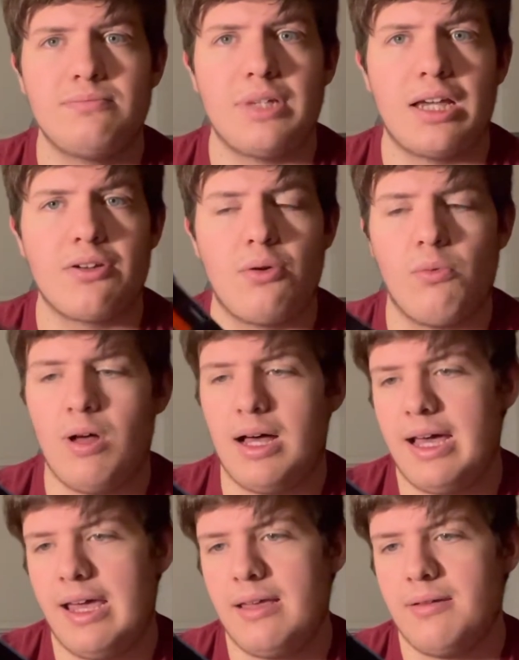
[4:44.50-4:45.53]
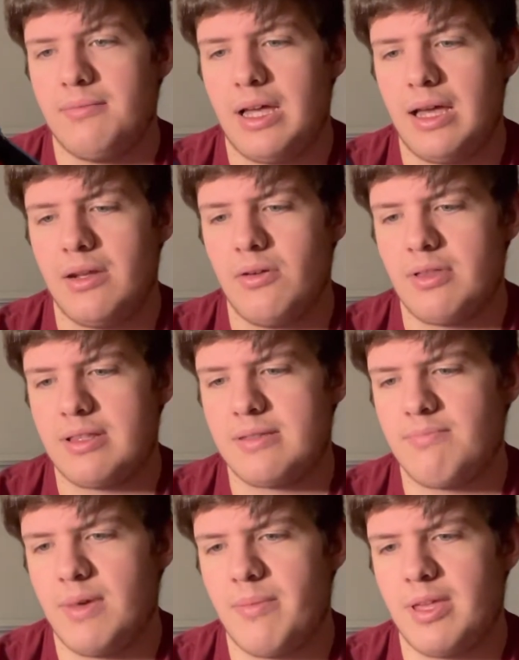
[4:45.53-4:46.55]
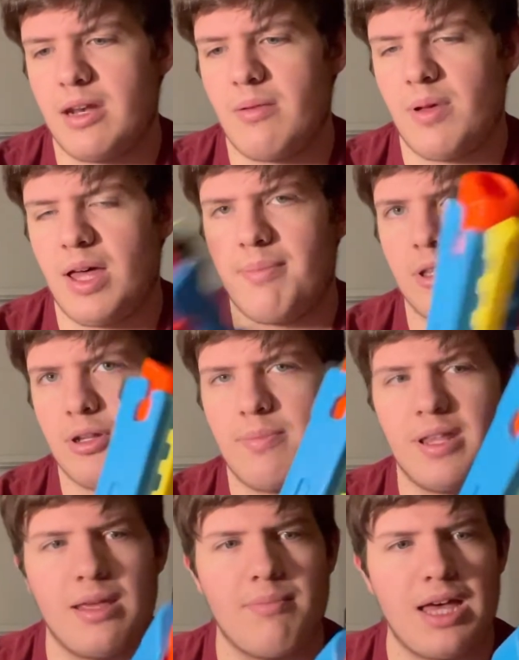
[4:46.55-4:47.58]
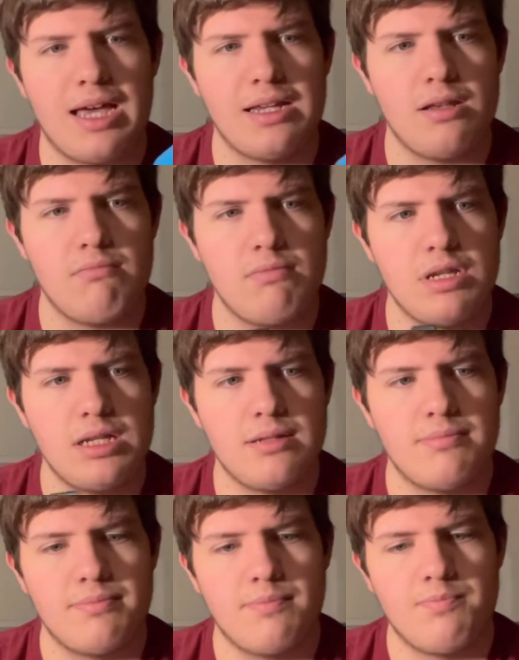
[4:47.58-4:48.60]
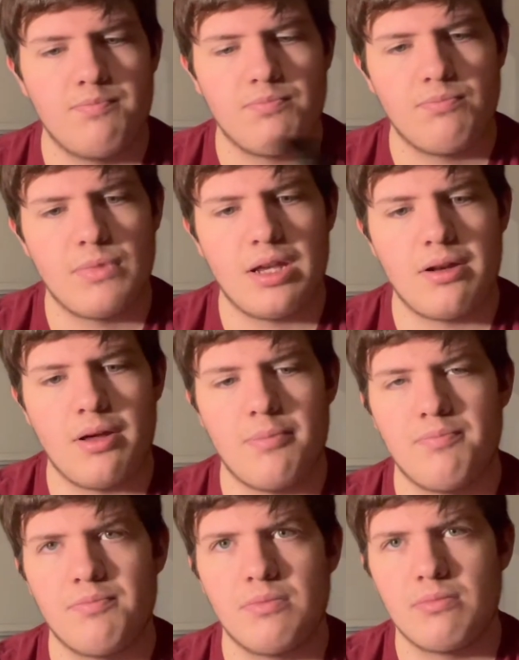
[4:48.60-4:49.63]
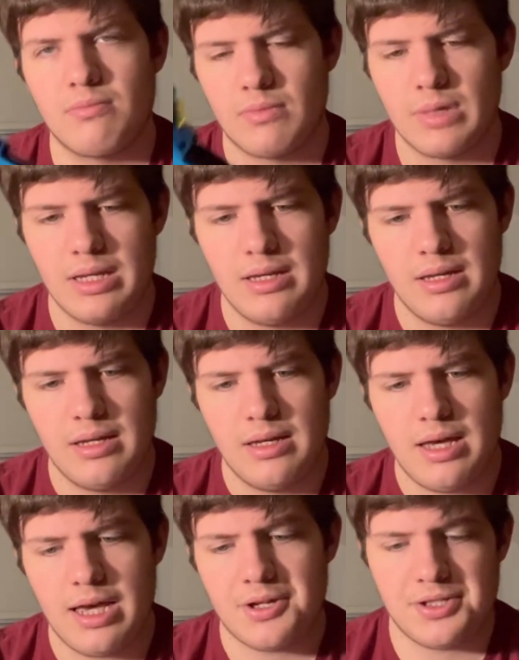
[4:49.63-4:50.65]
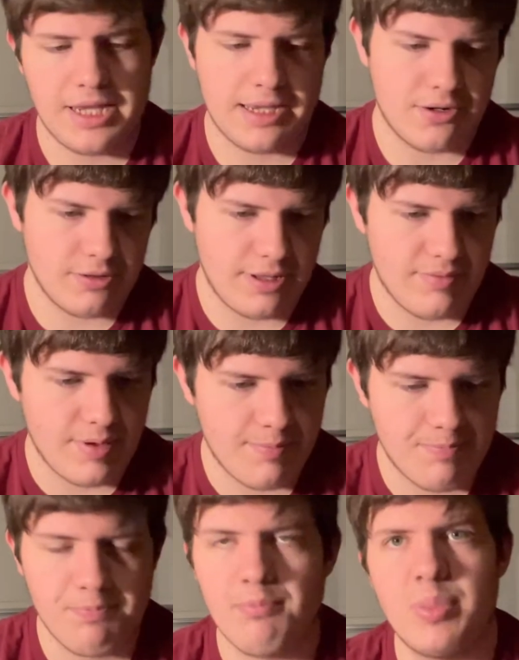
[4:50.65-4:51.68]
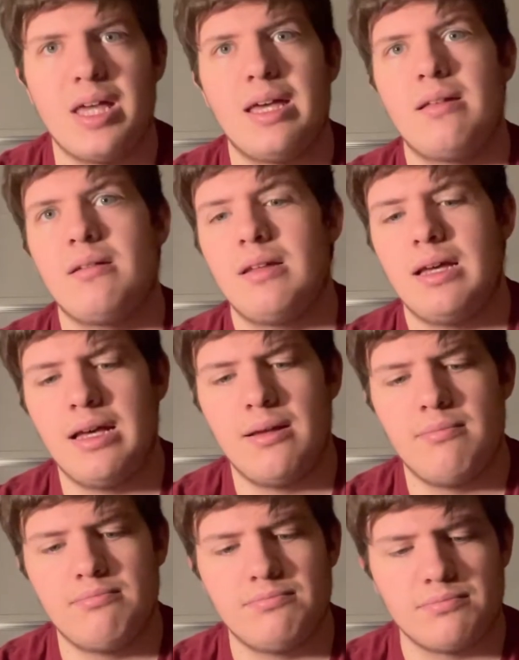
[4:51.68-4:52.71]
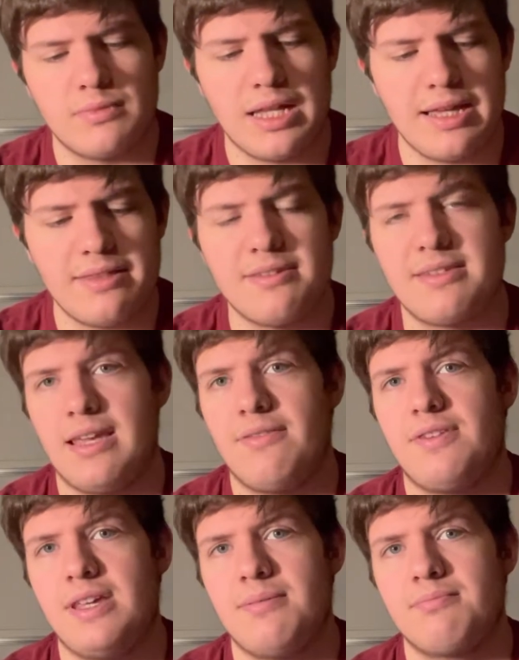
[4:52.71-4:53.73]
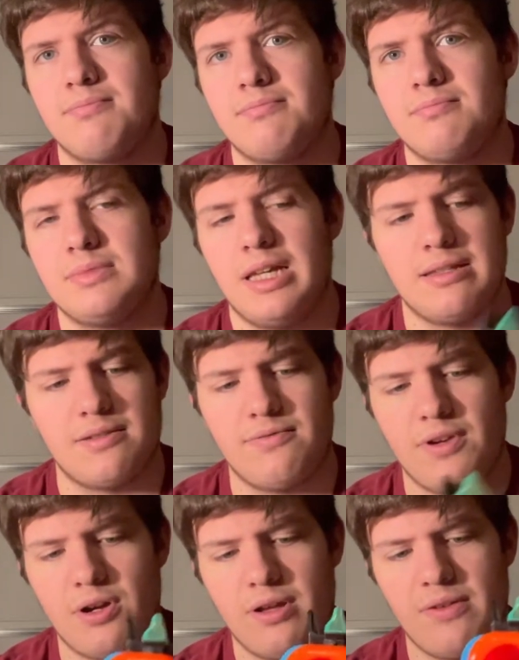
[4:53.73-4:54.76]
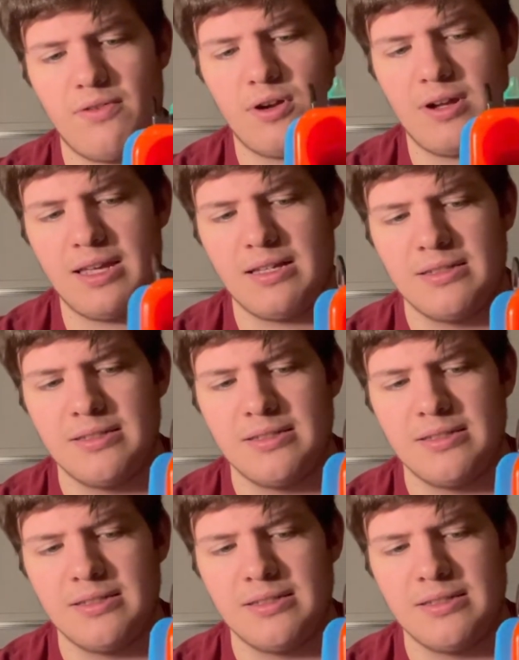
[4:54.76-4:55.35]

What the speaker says: don't know why. I know that might be an unpopular opinion, but I don't know. I could take it or leave it, but I like the safety. It's very, very